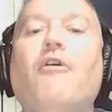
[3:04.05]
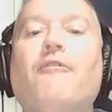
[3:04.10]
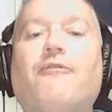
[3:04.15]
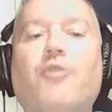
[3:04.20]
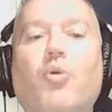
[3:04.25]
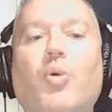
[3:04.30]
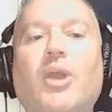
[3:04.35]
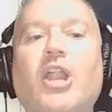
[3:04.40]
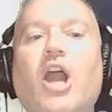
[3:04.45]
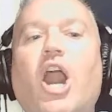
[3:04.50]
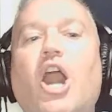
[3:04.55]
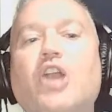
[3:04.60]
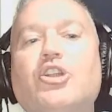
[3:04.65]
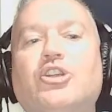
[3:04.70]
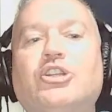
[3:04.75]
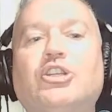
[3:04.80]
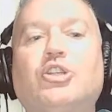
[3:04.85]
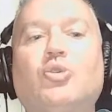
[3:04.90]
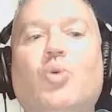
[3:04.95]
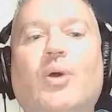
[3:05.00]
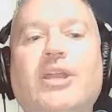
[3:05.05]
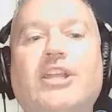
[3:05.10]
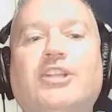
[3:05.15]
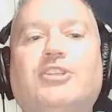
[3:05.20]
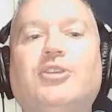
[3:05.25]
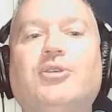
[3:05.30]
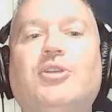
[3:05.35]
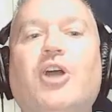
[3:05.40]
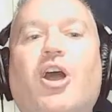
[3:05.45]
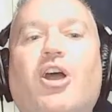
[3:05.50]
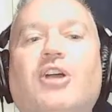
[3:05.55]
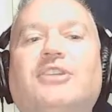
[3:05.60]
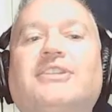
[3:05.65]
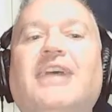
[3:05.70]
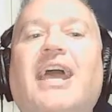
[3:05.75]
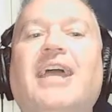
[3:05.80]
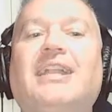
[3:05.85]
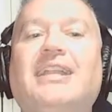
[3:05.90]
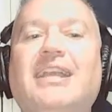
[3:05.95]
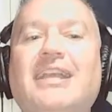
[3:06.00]
for 122 yards,
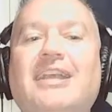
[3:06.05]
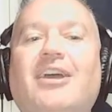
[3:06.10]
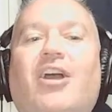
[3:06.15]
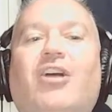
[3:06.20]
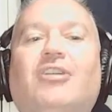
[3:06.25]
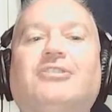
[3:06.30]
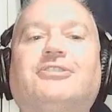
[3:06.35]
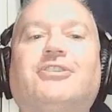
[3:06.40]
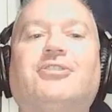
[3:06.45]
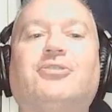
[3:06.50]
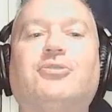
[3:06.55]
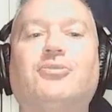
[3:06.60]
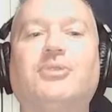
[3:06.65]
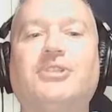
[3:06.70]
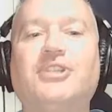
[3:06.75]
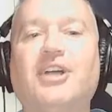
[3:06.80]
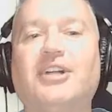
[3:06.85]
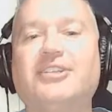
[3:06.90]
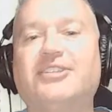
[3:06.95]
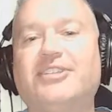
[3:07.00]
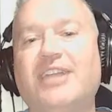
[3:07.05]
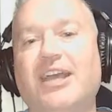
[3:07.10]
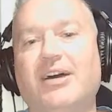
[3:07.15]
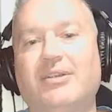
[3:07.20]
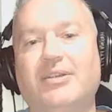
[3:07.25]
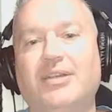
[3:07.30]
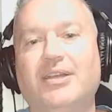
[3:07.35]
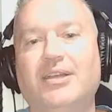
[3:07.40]
and he also threw a touchdown.